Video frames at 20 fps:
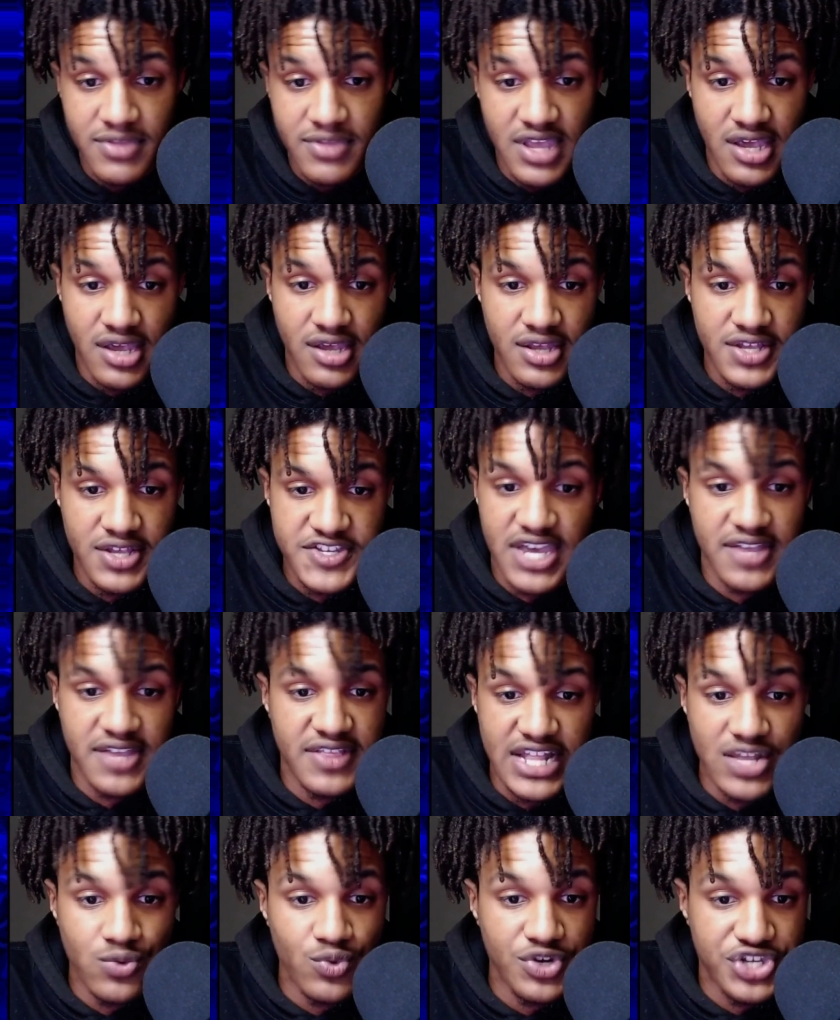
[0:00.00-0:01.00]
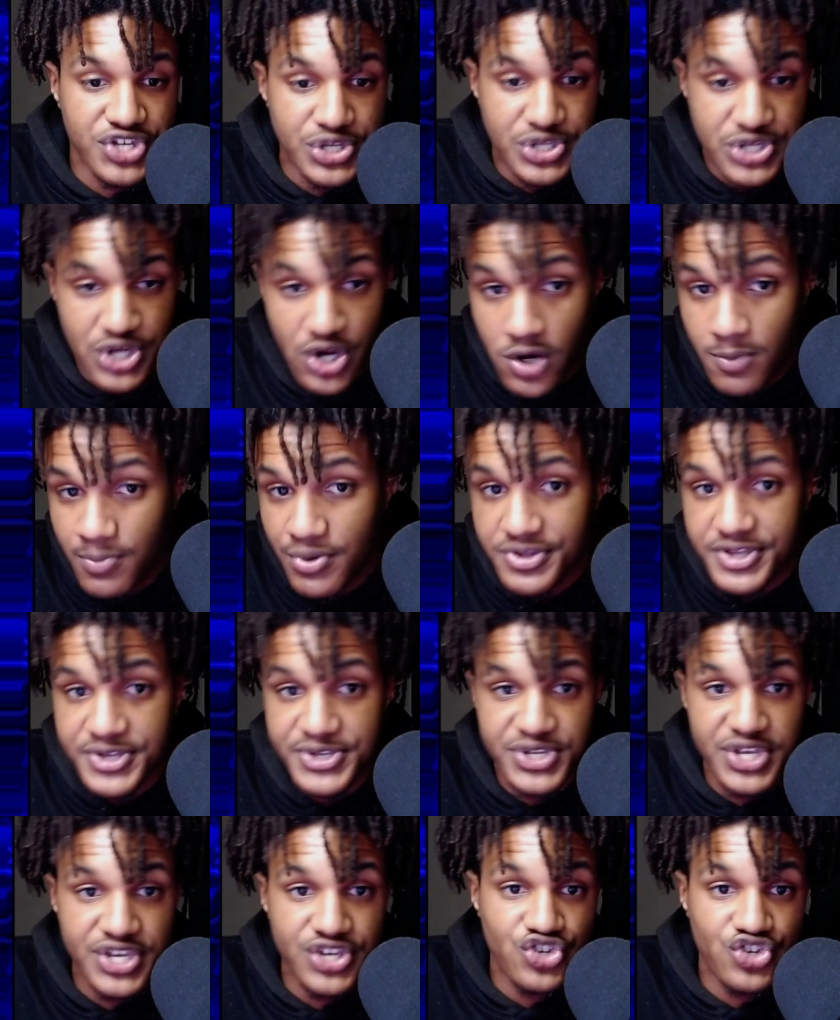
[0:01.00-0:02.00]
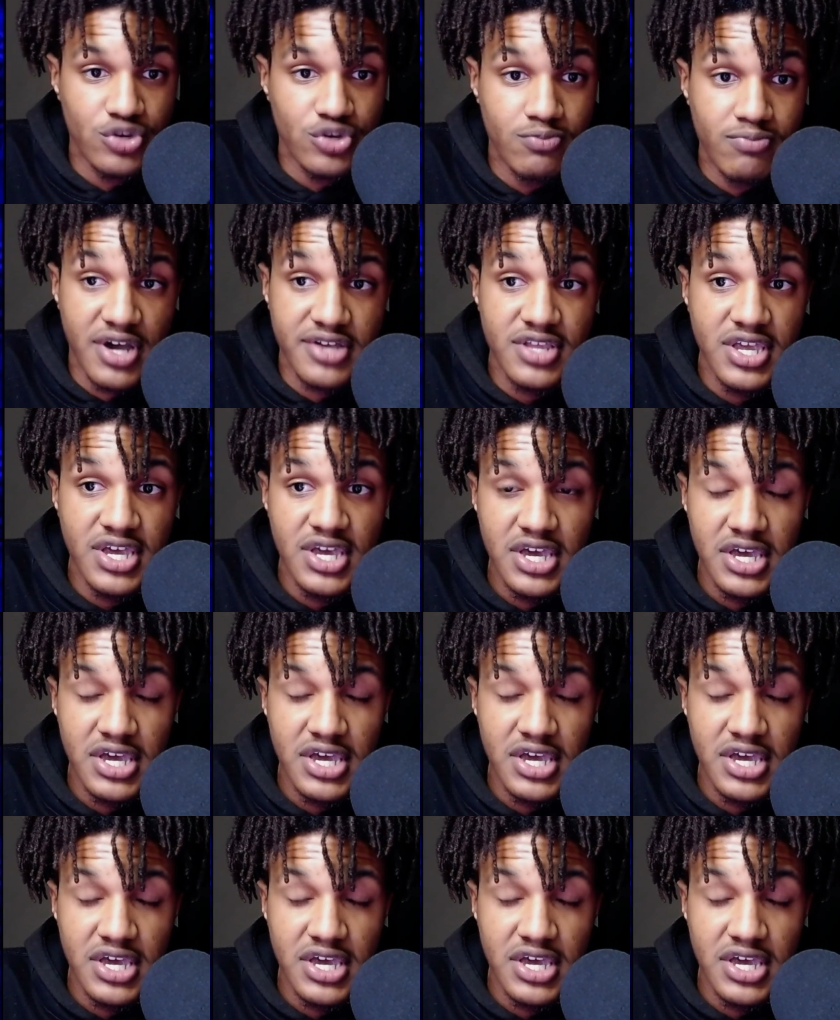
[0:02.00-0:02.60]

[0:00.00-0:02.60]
They said that it was a terrible decision, but